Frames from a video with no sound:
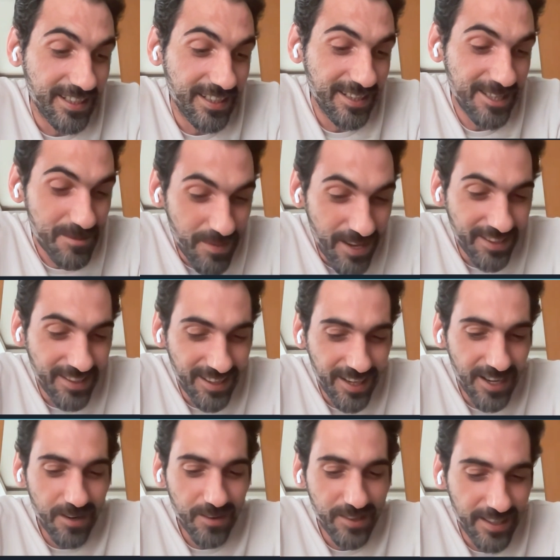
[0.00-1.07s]

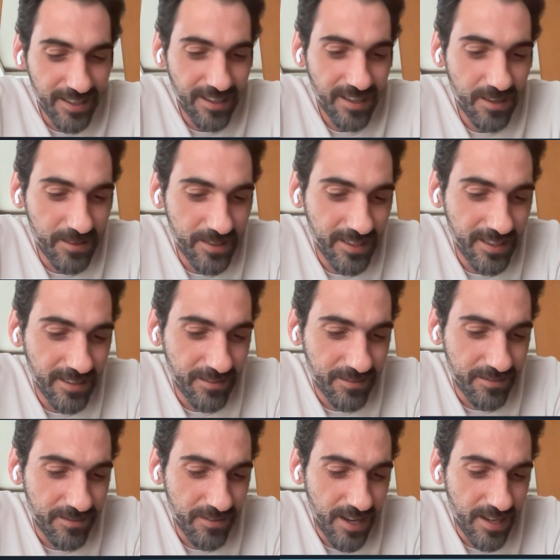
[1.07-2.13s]
expanding our
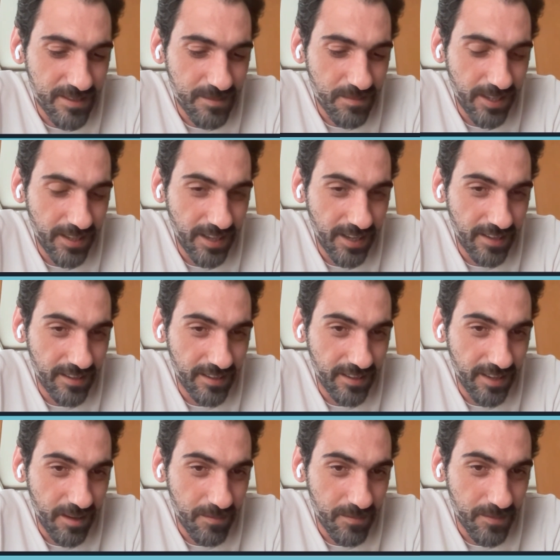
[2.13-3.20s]
Flux maintainer
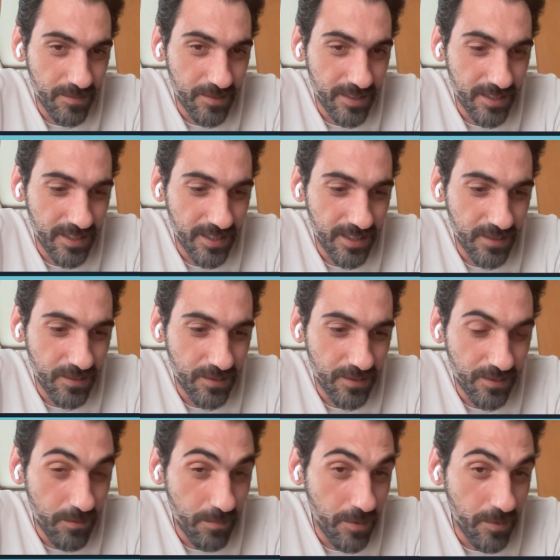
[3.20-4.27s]
team with
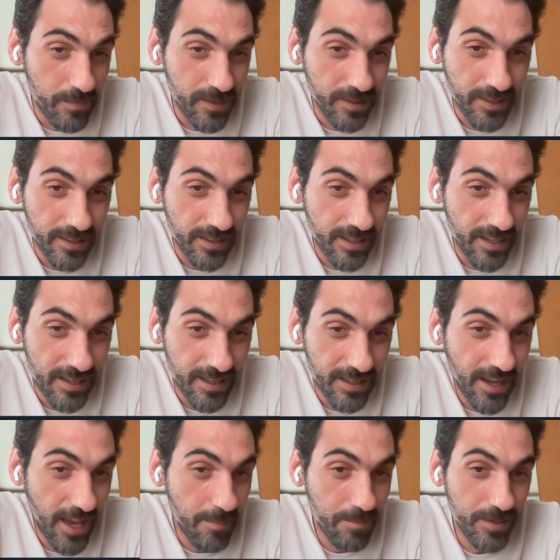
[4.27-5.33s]
new people that are
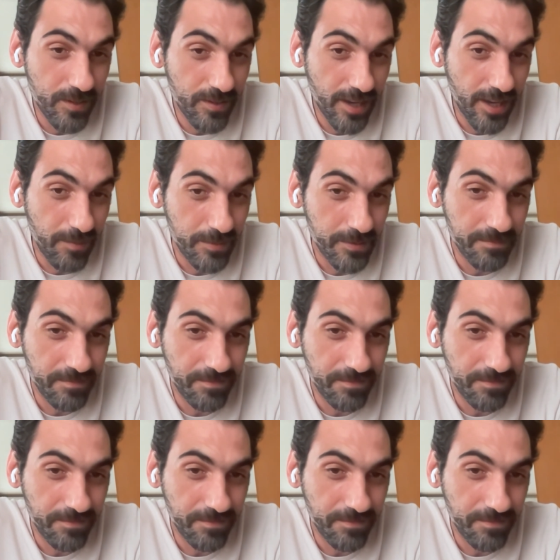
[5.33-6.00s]
happy to help.